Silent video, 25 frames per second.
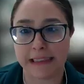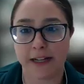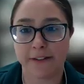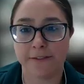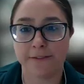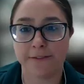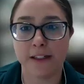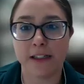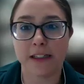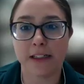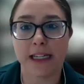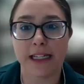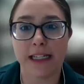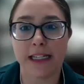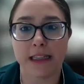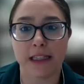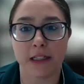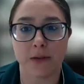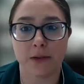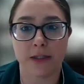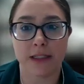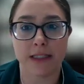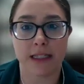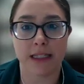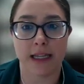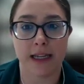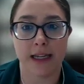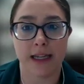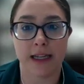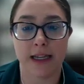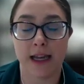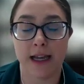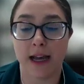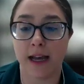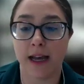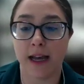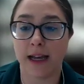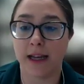feel like there was
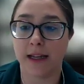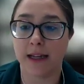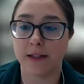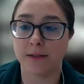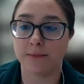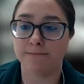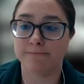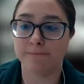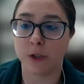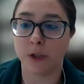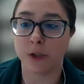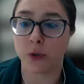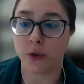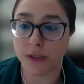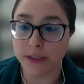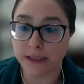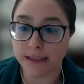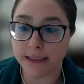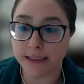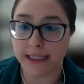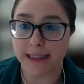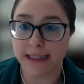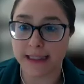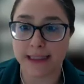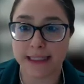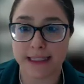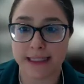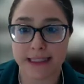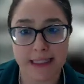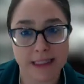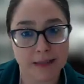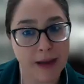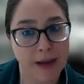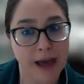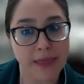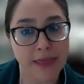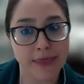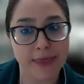a court date this
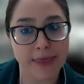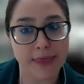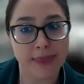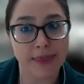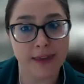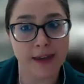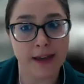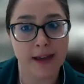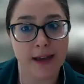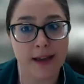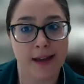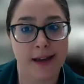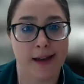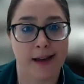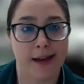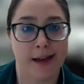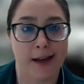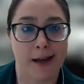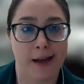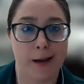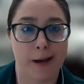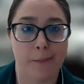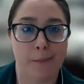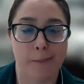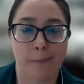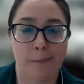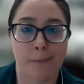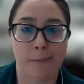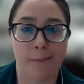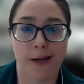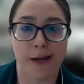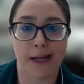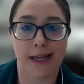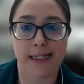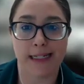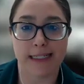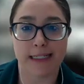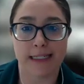month,
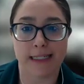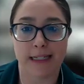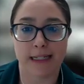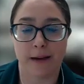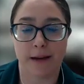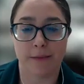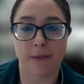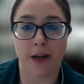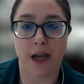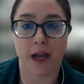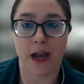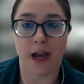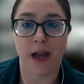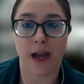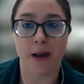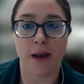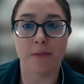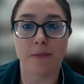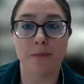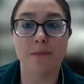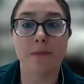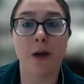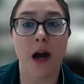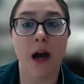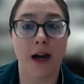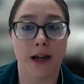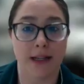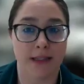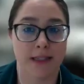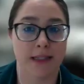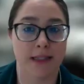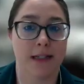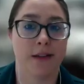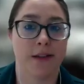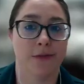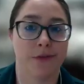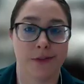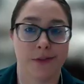but I'm not
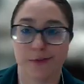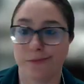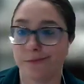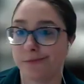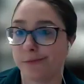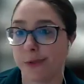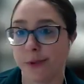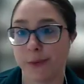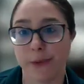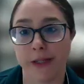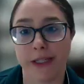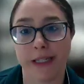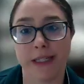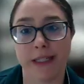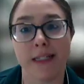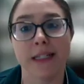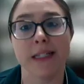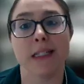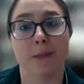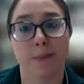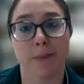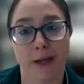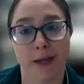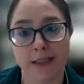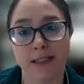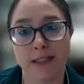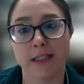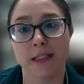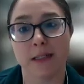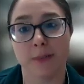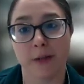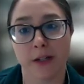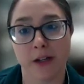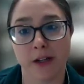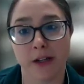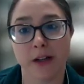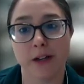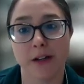positive and when we can expect it to
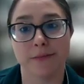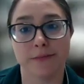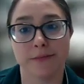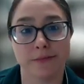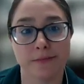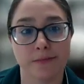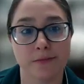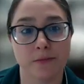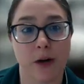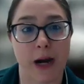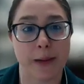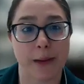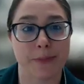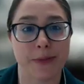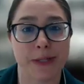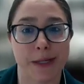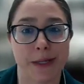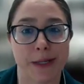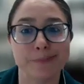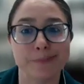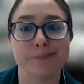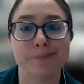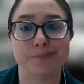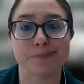be all wrapped up.